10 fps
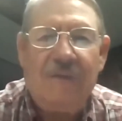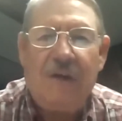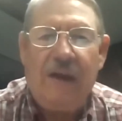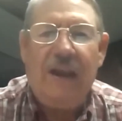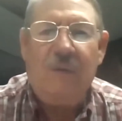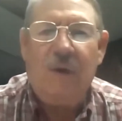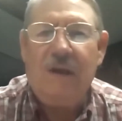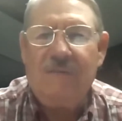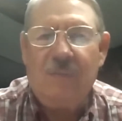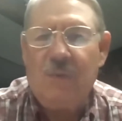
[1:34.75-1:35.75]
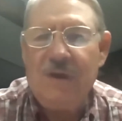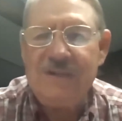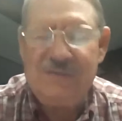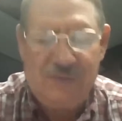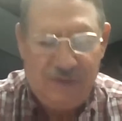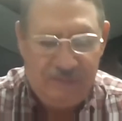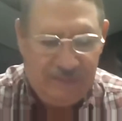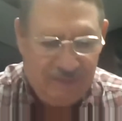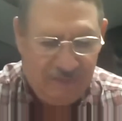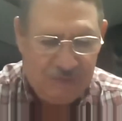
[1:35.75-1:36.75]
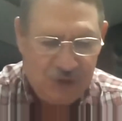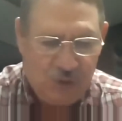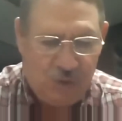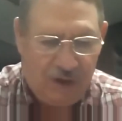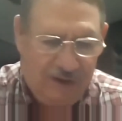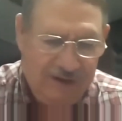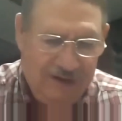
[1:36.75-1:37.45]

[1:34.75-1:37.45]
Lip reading: far any one of them was from shore.